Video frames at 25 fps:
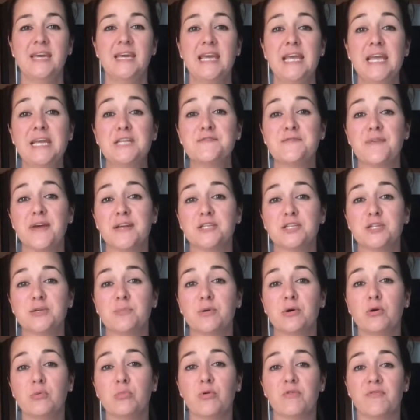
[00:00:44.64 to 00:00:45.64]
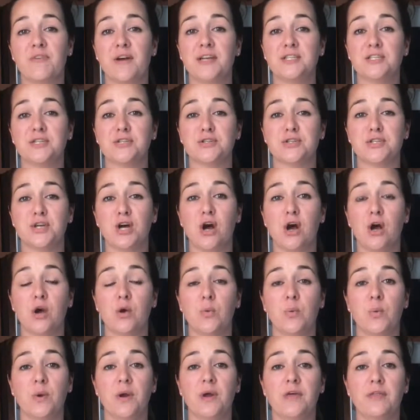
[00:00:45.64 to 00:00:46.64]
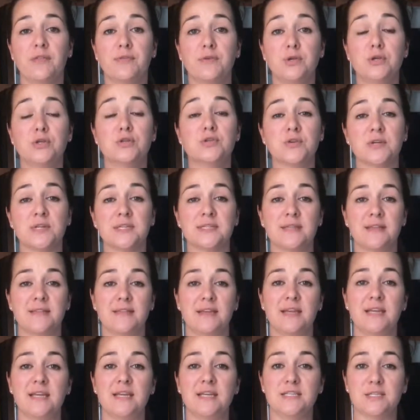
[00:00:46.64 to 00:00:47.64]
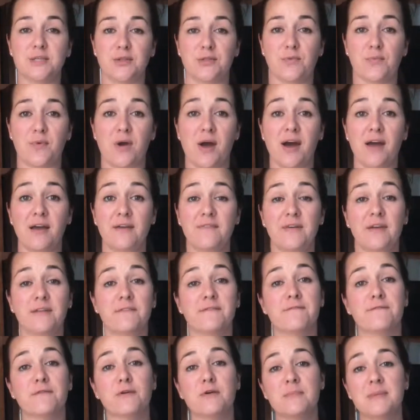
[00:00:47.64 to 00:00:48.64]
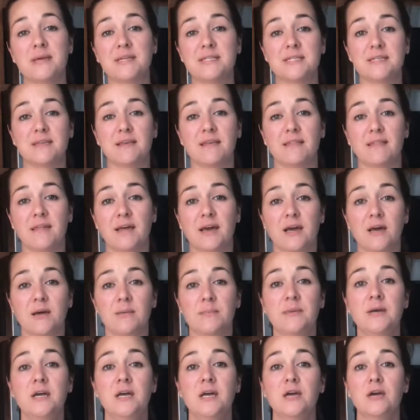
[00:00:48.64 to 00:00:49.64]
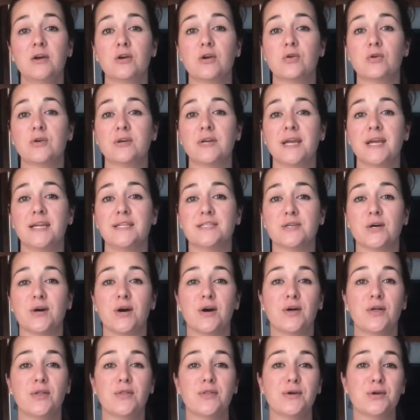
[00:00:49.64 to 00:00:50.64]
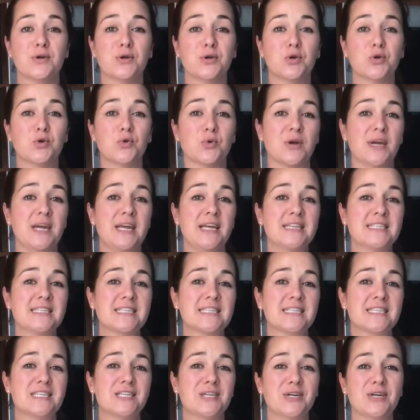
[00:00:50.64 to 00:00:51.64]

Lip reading: Each vegetable provides your dog with nutrients that they need to thrive, and fermenting them creates all the great,